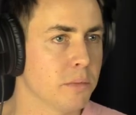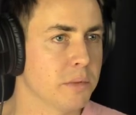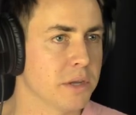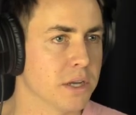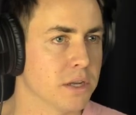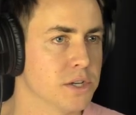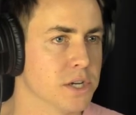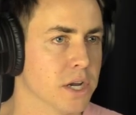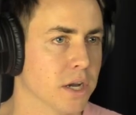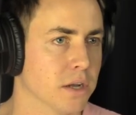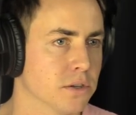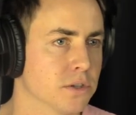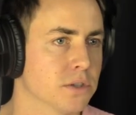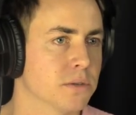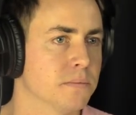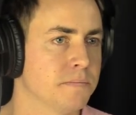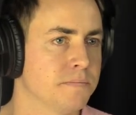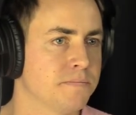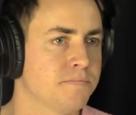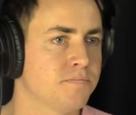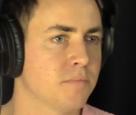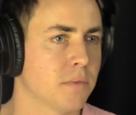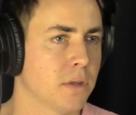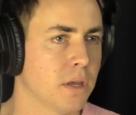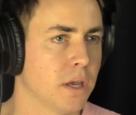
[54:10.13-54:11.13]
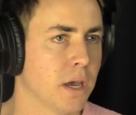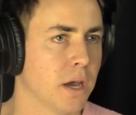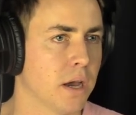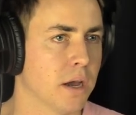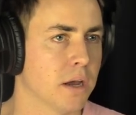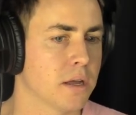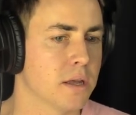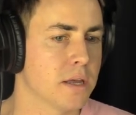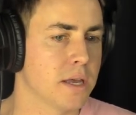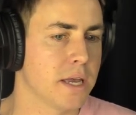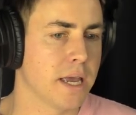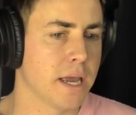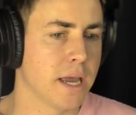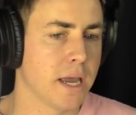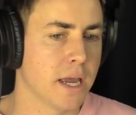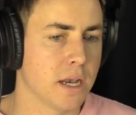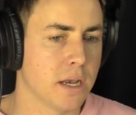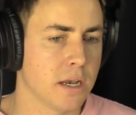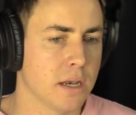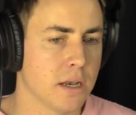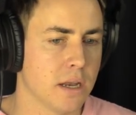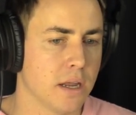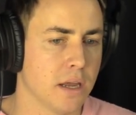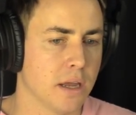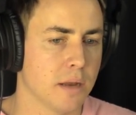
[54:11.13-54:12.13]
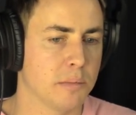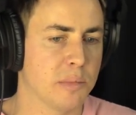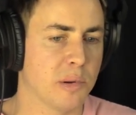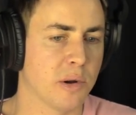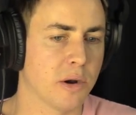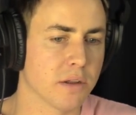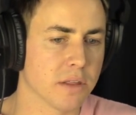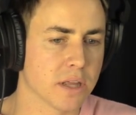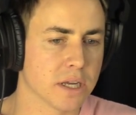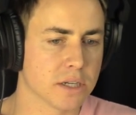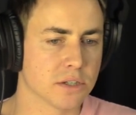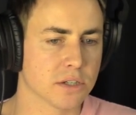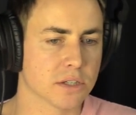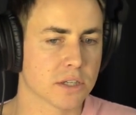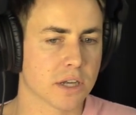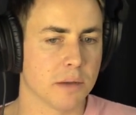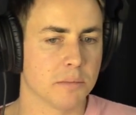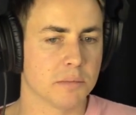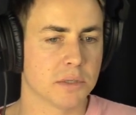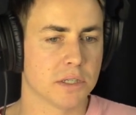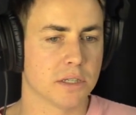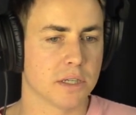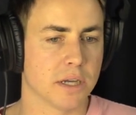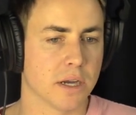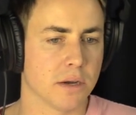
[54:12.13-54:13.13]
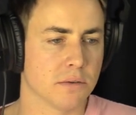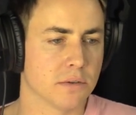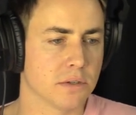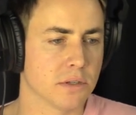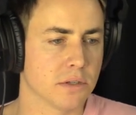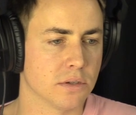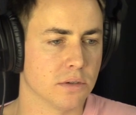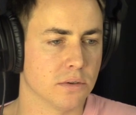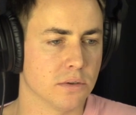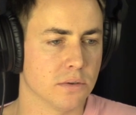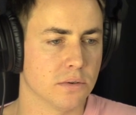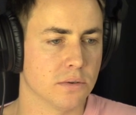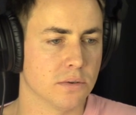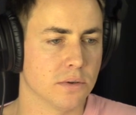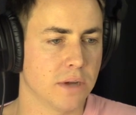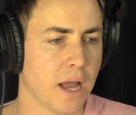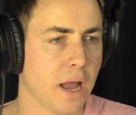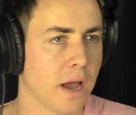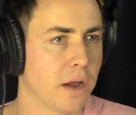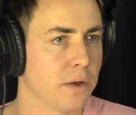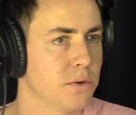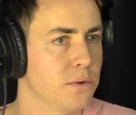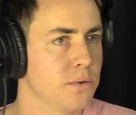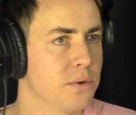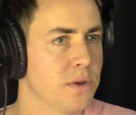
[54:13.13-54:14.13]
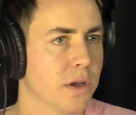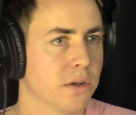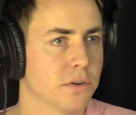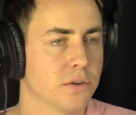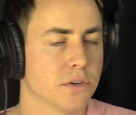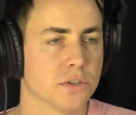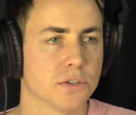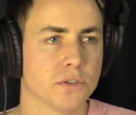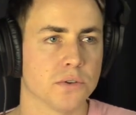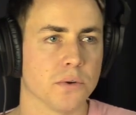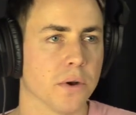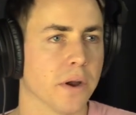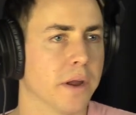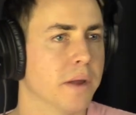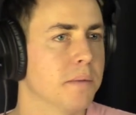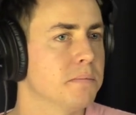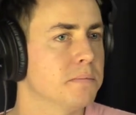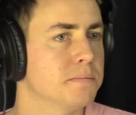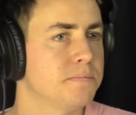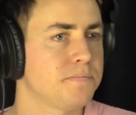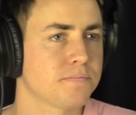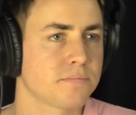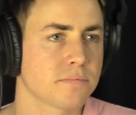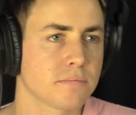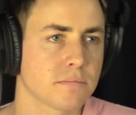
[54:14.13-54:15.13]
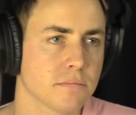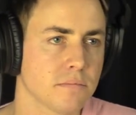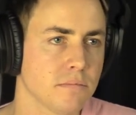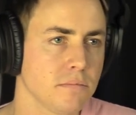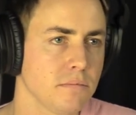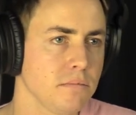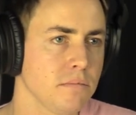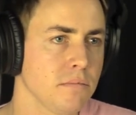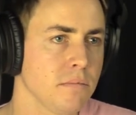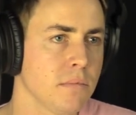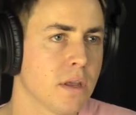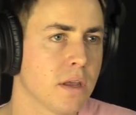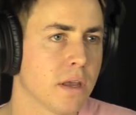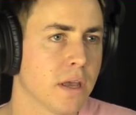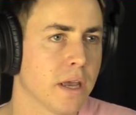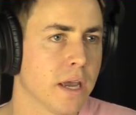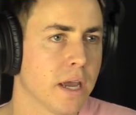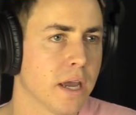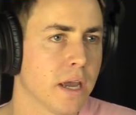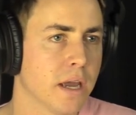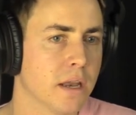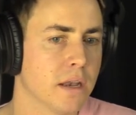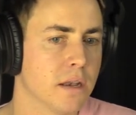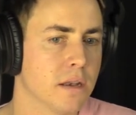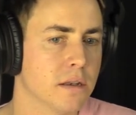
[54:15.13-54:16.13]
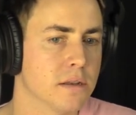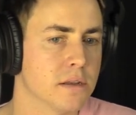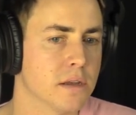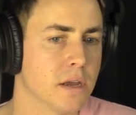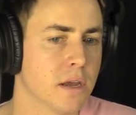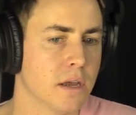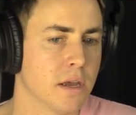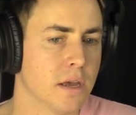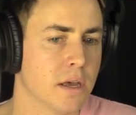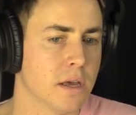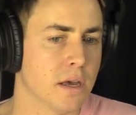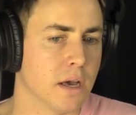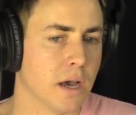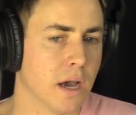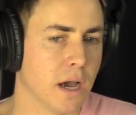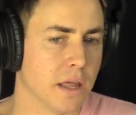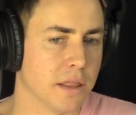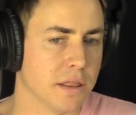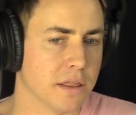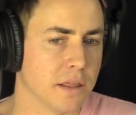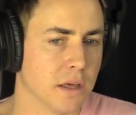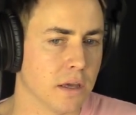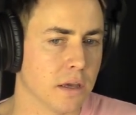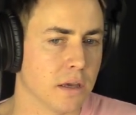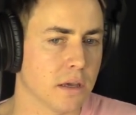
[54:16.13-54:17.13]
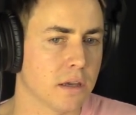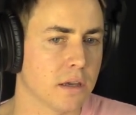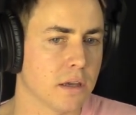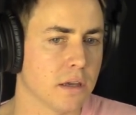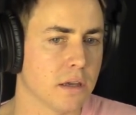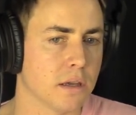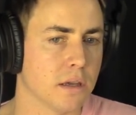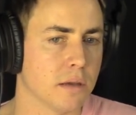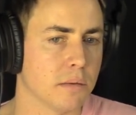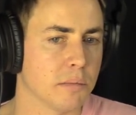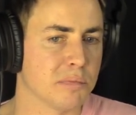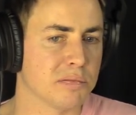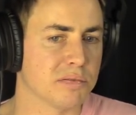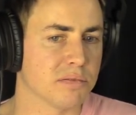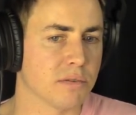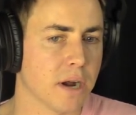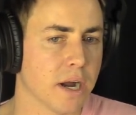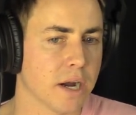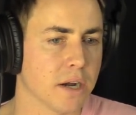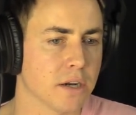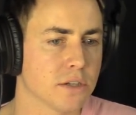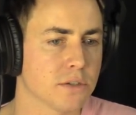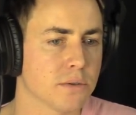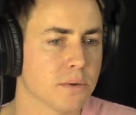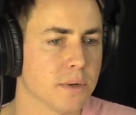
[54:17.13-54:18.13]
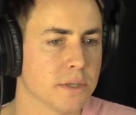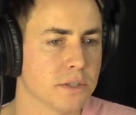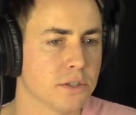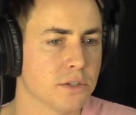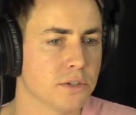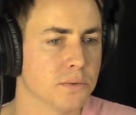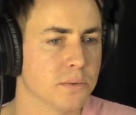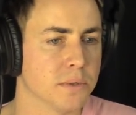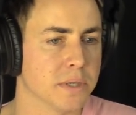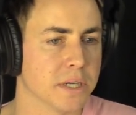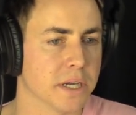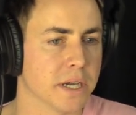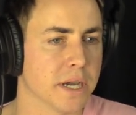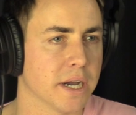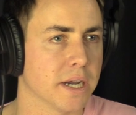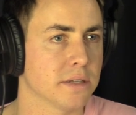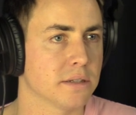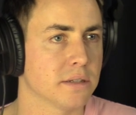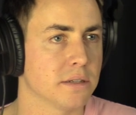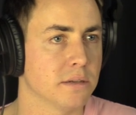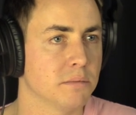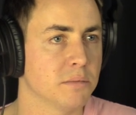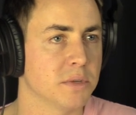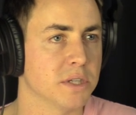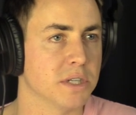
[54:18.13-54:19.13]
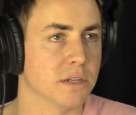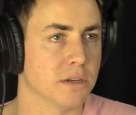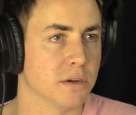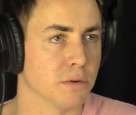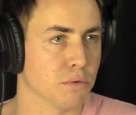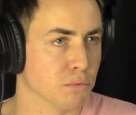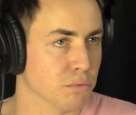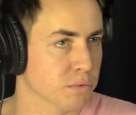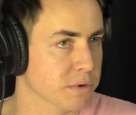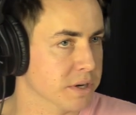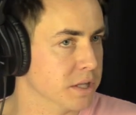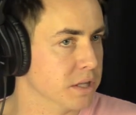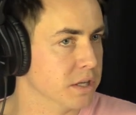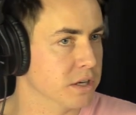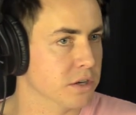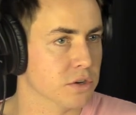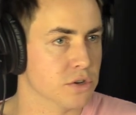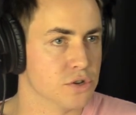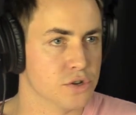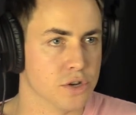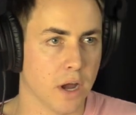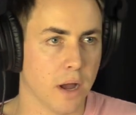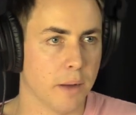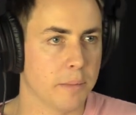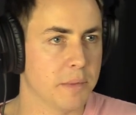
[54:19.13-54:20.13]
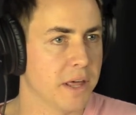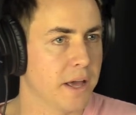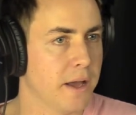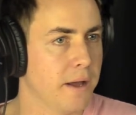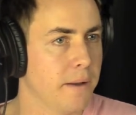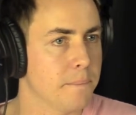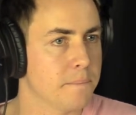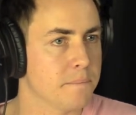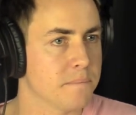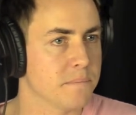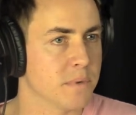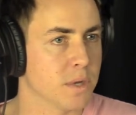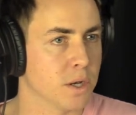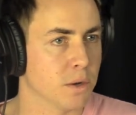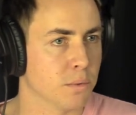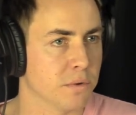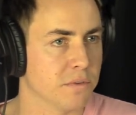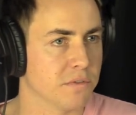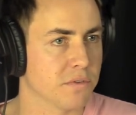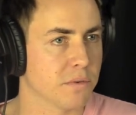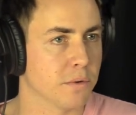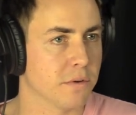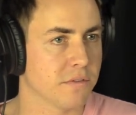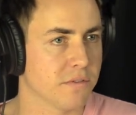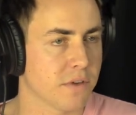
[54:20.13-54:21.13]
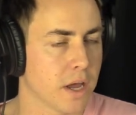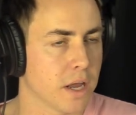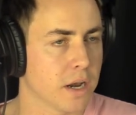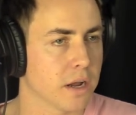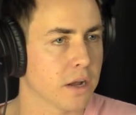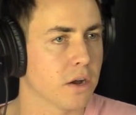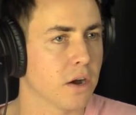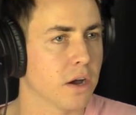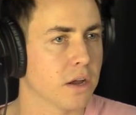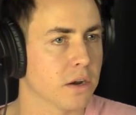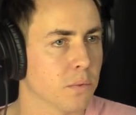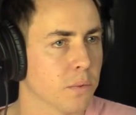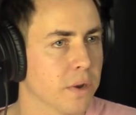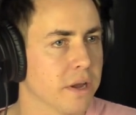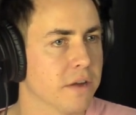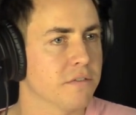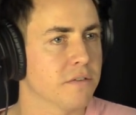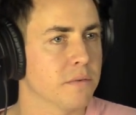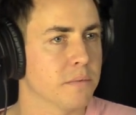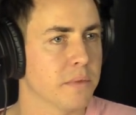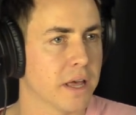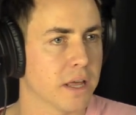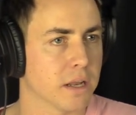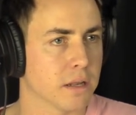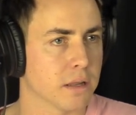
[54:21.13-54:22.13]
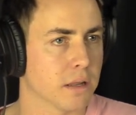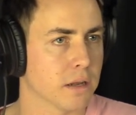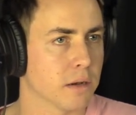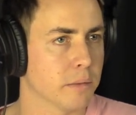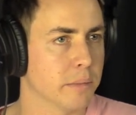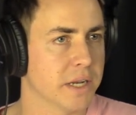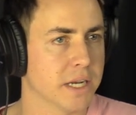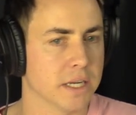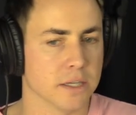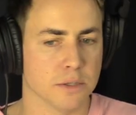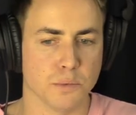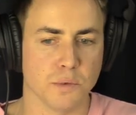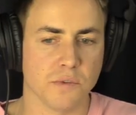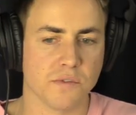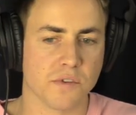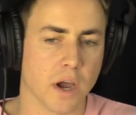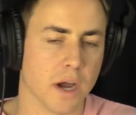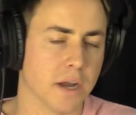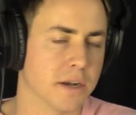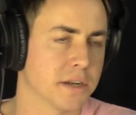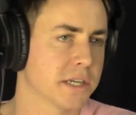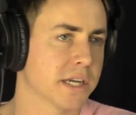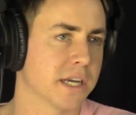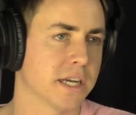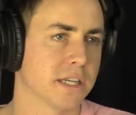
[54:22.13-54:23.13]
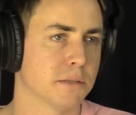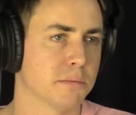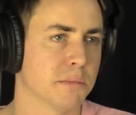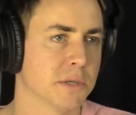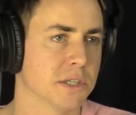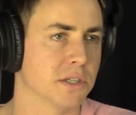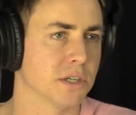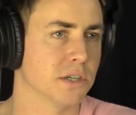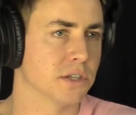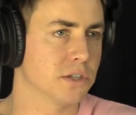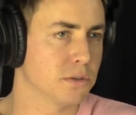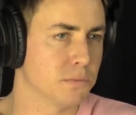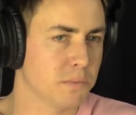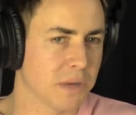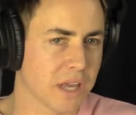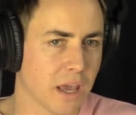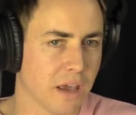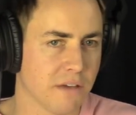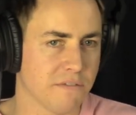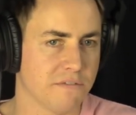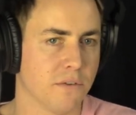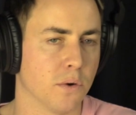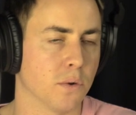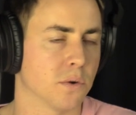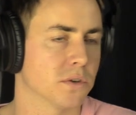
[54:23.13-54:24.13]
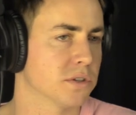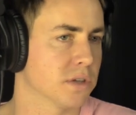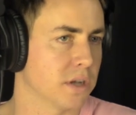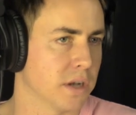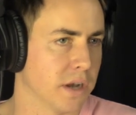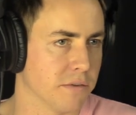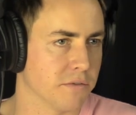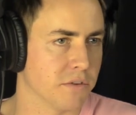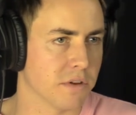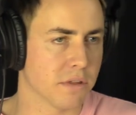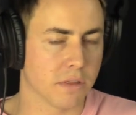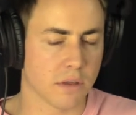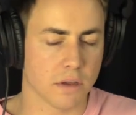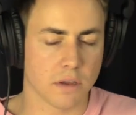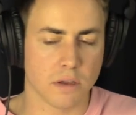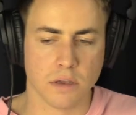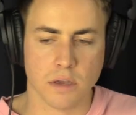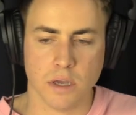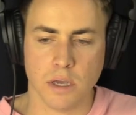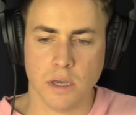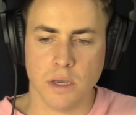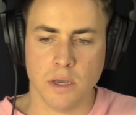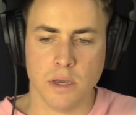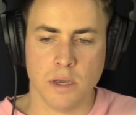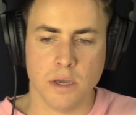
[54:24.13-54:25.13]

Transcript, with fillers: It will be a challenge. Yeah. Yeah. And and part of that just comes down to how you tell your story. Yeah. And I think prior to us doing custom, we did a really good job of that. You know, yeah. we've, we've kind of gone away from that a little bit as we've gone to customization. We can't focus on everything.